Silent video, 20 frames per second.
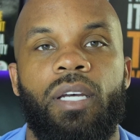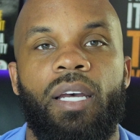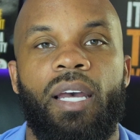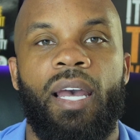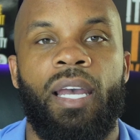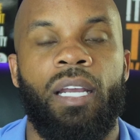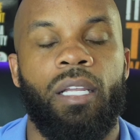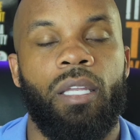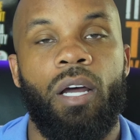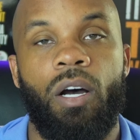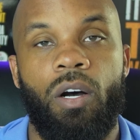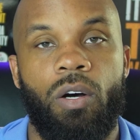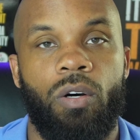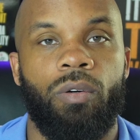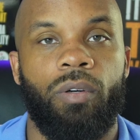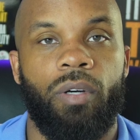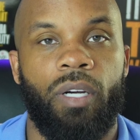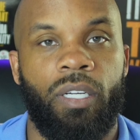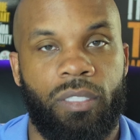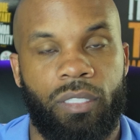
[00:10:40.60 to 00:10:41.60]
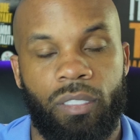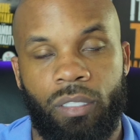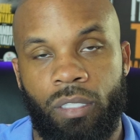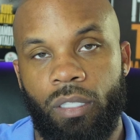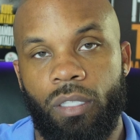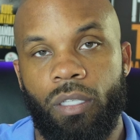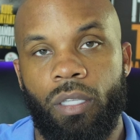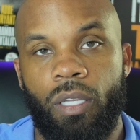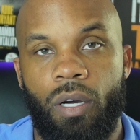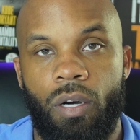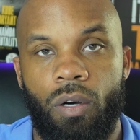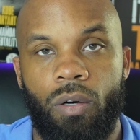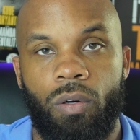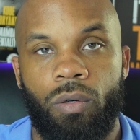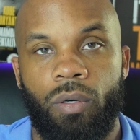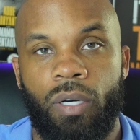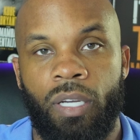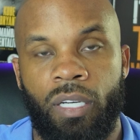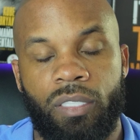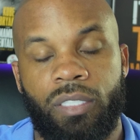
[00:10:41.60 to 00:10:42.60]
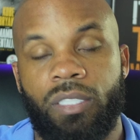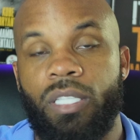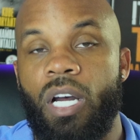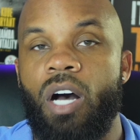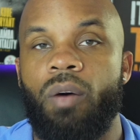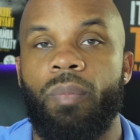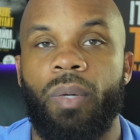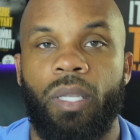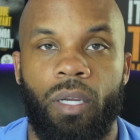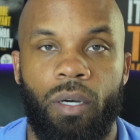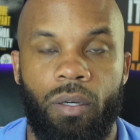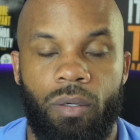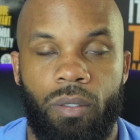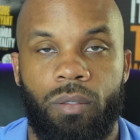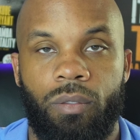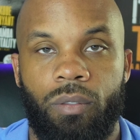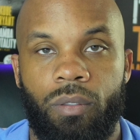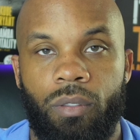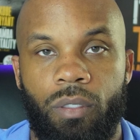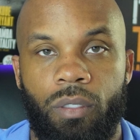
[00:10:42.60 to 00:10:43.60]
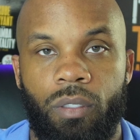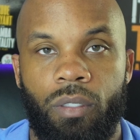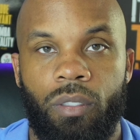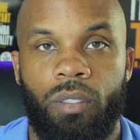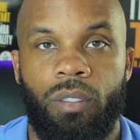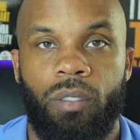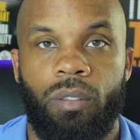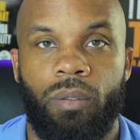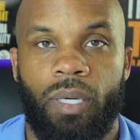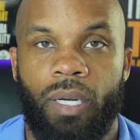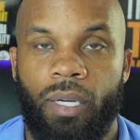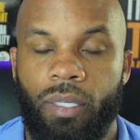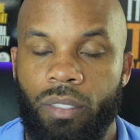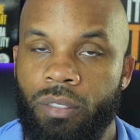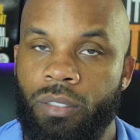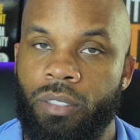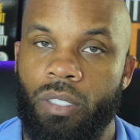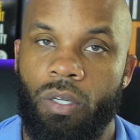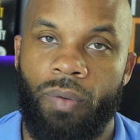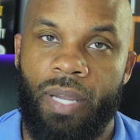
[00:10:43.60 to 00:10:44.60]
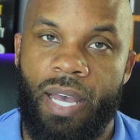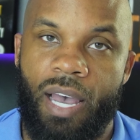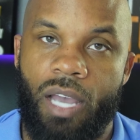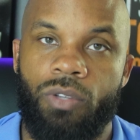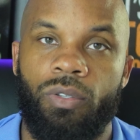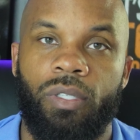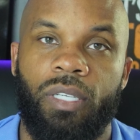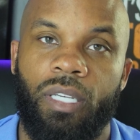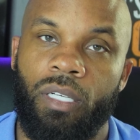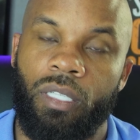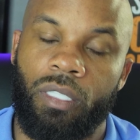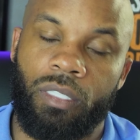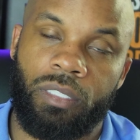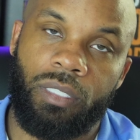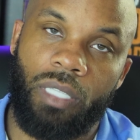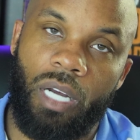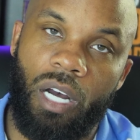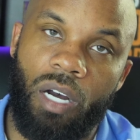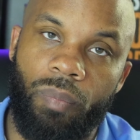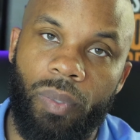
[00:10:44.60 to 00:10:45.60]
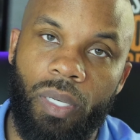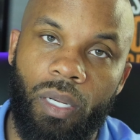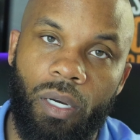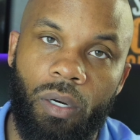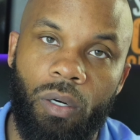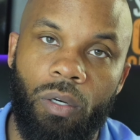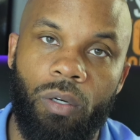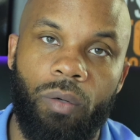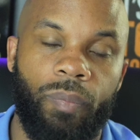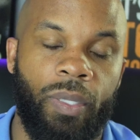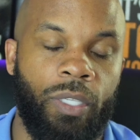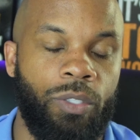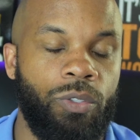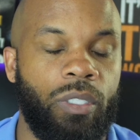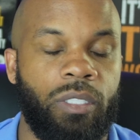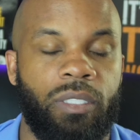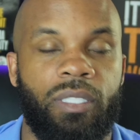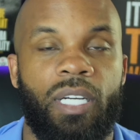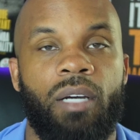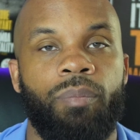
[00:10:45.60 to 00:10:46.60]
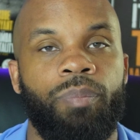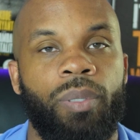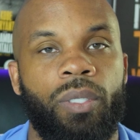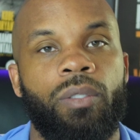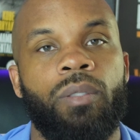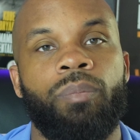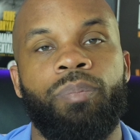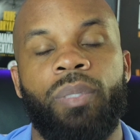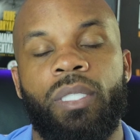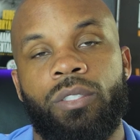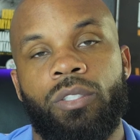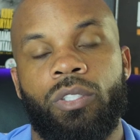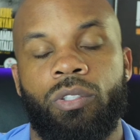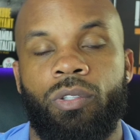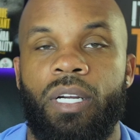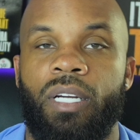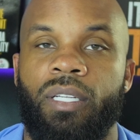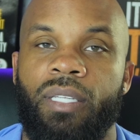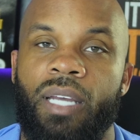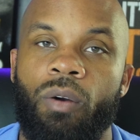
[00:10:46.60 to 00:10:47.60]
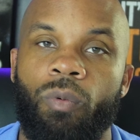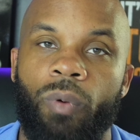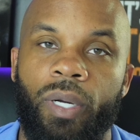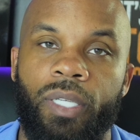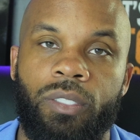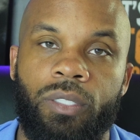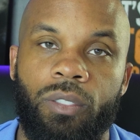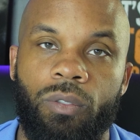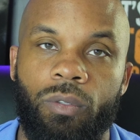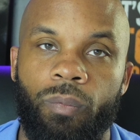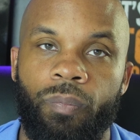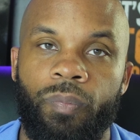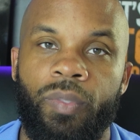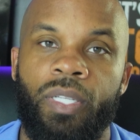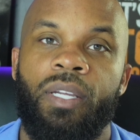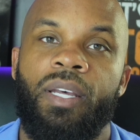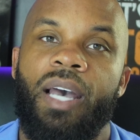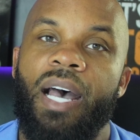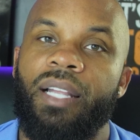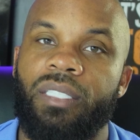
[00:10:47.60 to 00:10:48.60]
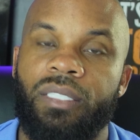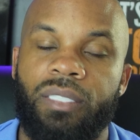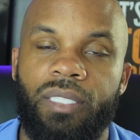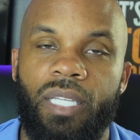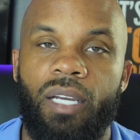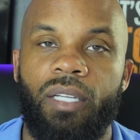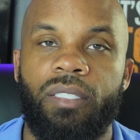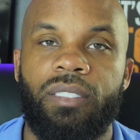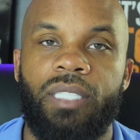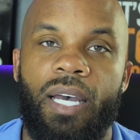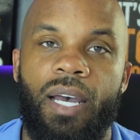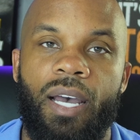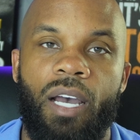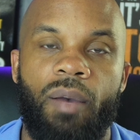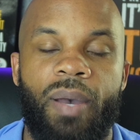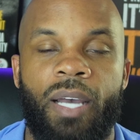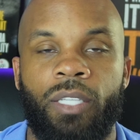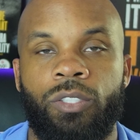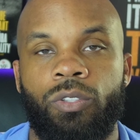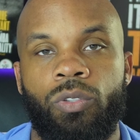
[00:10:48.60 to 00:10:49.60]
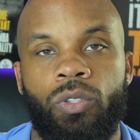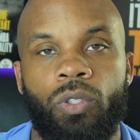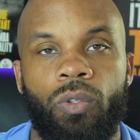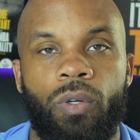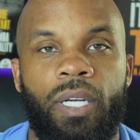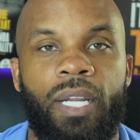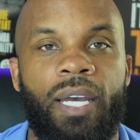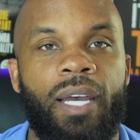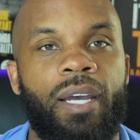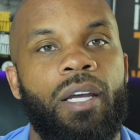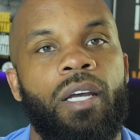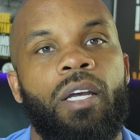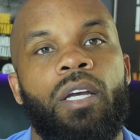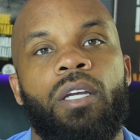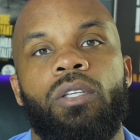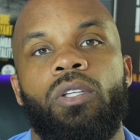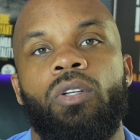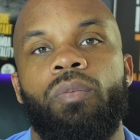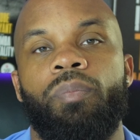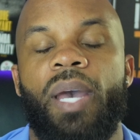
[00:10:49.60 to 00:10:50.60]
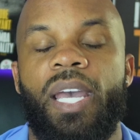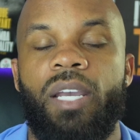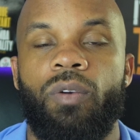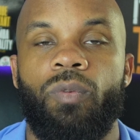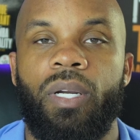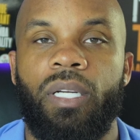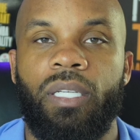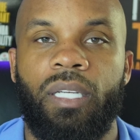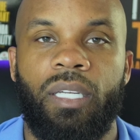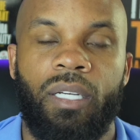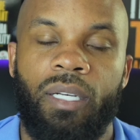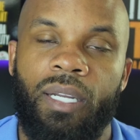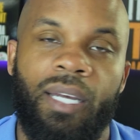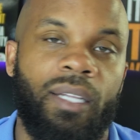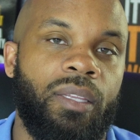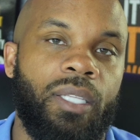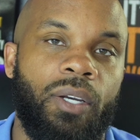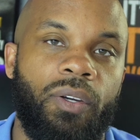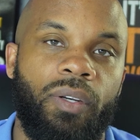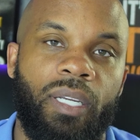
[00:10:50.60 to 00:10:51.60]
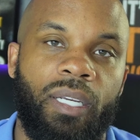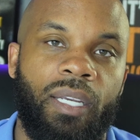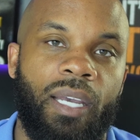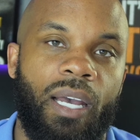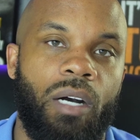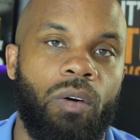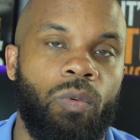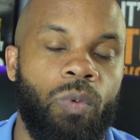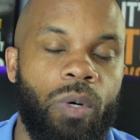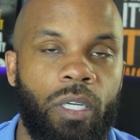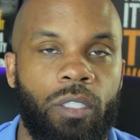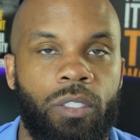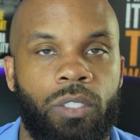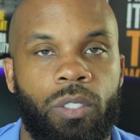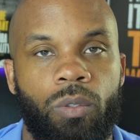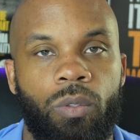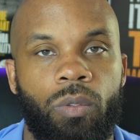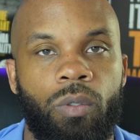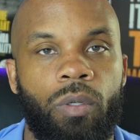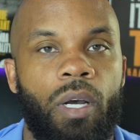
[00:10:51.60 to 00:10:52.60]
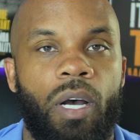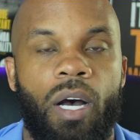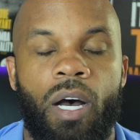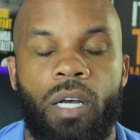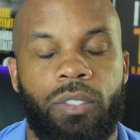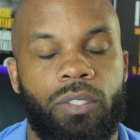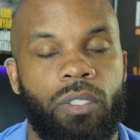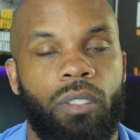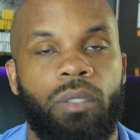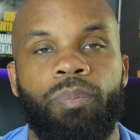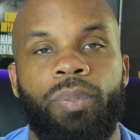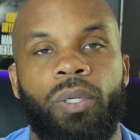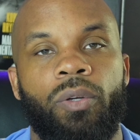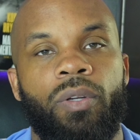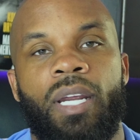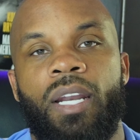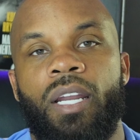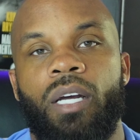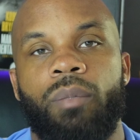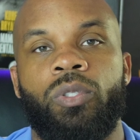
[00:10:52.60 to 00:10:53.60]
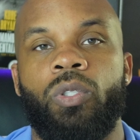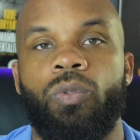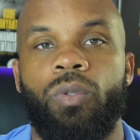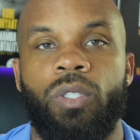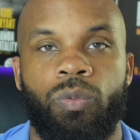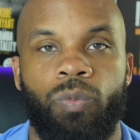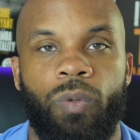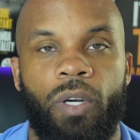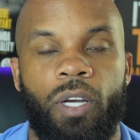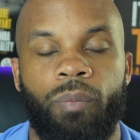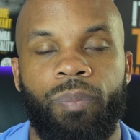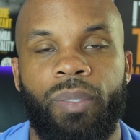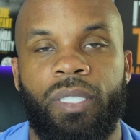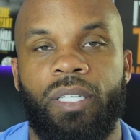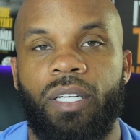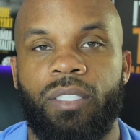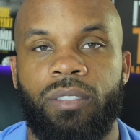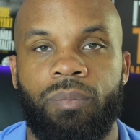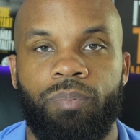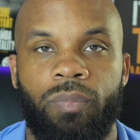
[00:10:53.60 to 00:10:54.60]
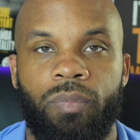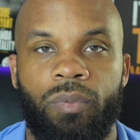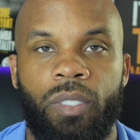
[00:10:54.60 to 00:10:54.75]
loan, a secure loan, an installment loan, right? So now you get an installment loan and you can start building business credit that way too. At the same time as you're doing that, you may want to get a net 30 account, one or two, also to build that up too as well, because